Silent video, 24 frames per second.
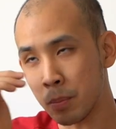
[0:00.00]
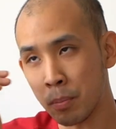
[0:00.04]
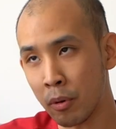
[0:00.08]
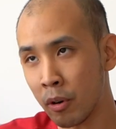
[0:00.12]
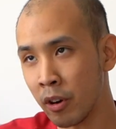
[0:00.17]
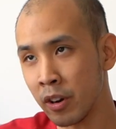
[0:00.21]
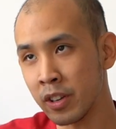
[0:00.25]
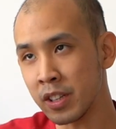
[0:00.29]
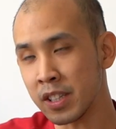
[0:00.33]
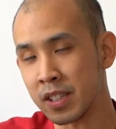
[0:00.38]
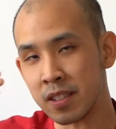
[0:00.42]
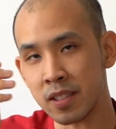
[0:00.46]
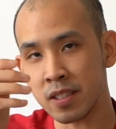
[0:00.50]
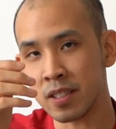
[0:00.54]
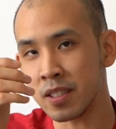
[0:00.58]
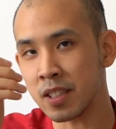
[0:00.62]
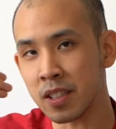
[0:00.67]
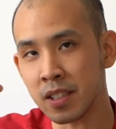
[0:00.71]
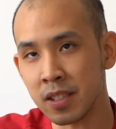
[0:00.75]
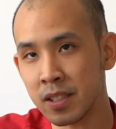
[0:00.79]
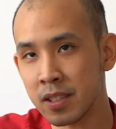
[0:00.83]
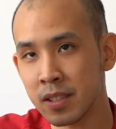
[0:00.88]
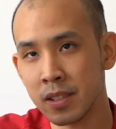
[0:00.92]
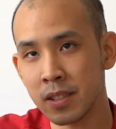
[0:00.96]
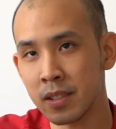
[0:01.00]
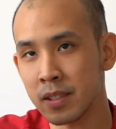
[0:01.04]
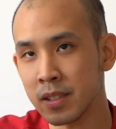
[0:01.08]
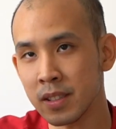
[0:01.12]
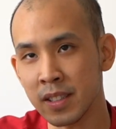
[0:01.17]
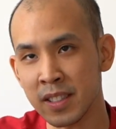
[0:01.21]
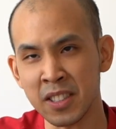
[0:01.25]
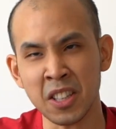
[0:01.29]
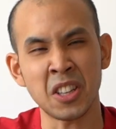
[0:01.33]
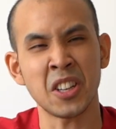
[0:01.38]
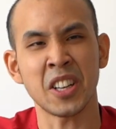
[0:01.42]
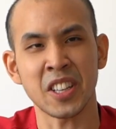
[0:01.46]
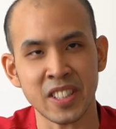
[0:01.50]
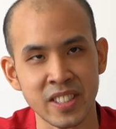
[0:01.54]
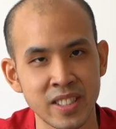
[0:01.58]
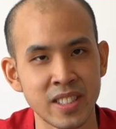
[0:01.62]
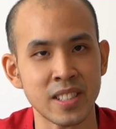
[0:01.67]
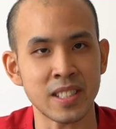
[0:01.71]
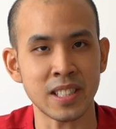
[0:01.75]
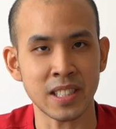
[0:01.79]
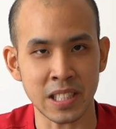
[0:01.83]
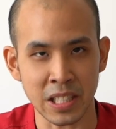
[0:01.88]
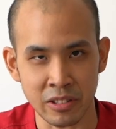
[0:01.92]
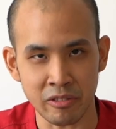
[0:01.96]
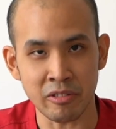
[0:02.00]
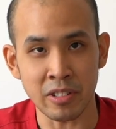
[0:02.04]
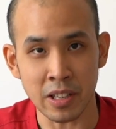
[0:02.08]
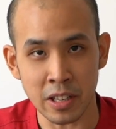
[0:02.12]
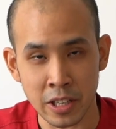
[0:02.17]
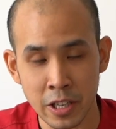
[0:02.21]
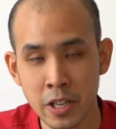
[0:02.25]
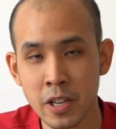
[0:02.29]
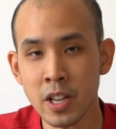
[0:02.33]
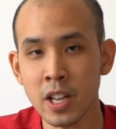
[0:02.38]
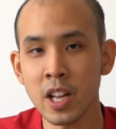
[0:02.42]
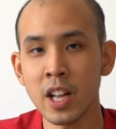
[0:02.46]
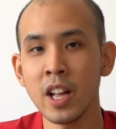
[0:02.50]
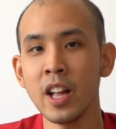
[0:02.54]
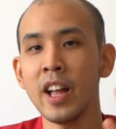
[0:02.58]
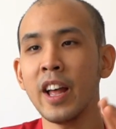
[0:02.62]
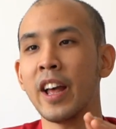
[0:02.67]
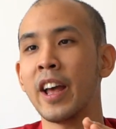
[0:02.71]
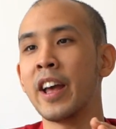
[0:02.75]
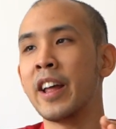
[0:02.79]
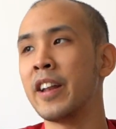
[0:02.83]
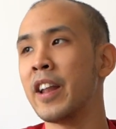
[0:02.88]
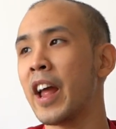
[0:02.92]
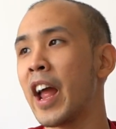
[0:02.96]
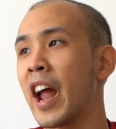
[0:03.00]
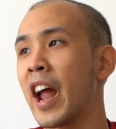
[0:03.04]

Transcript: the point it's just non-existent really. And